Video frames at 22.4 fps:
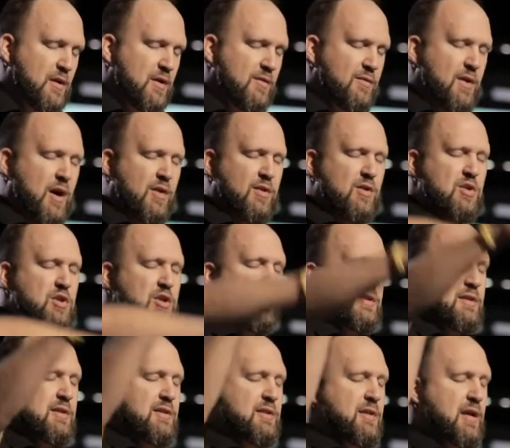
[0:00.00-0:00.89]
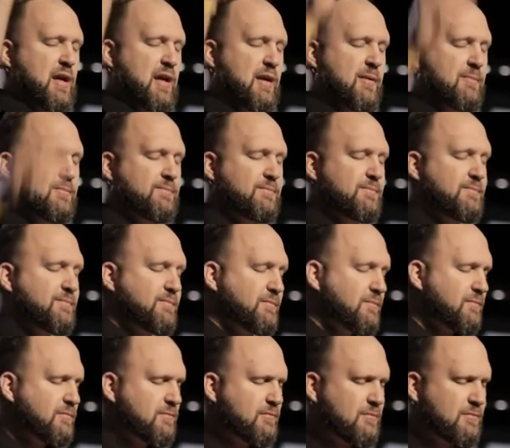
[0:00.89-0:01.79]
Father, in Jesus' name,
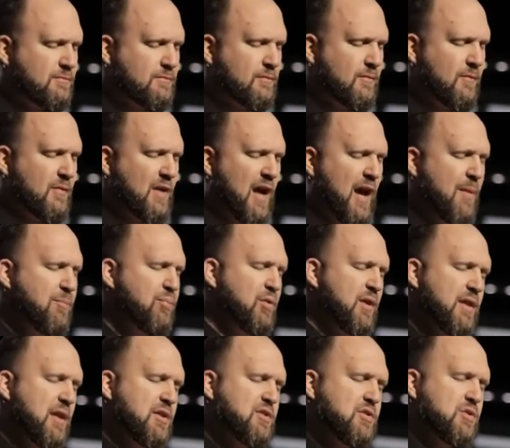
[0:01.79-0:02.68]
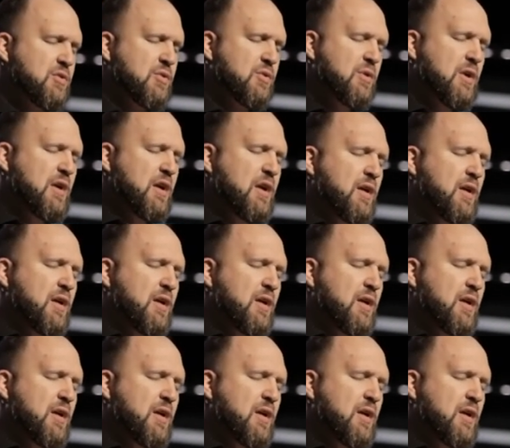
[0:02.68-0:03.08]
I pray that you